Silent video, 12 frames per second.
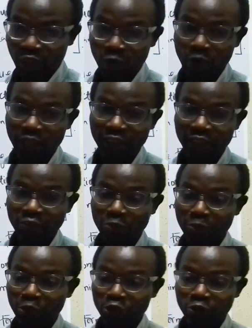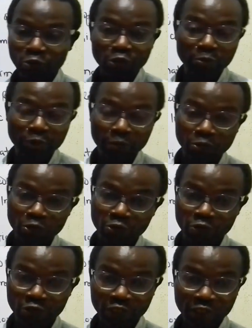are quite enormous. We'll not be able to
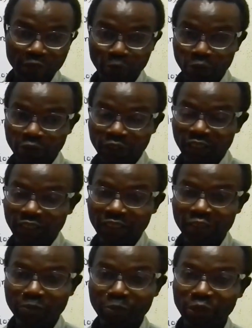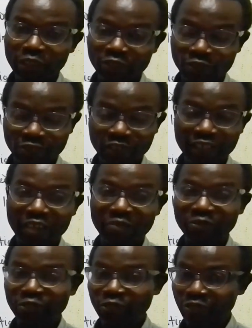treat them all in this, but let's just
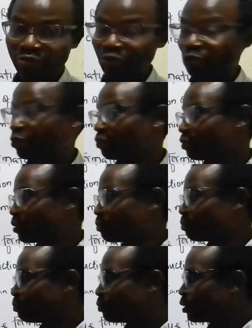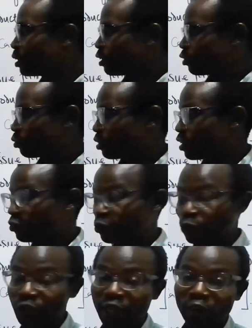have just a few of them. So let's
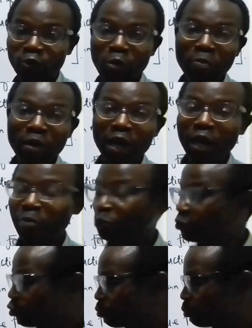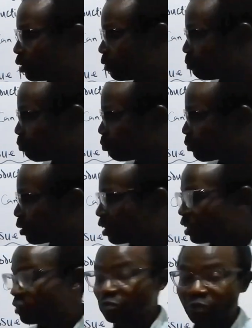go now. Copper happens to be
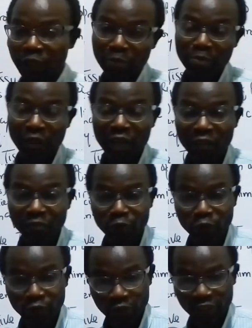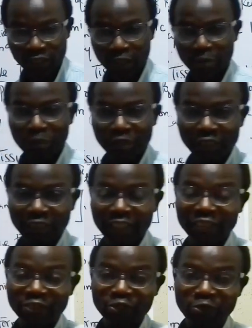a very powerful trace element
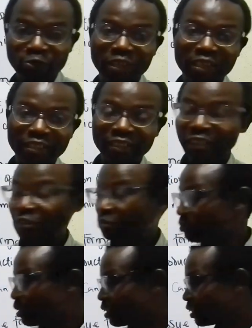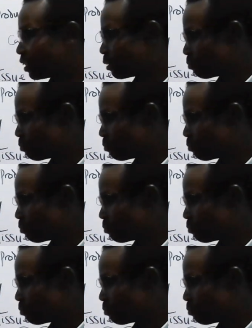that is required in a very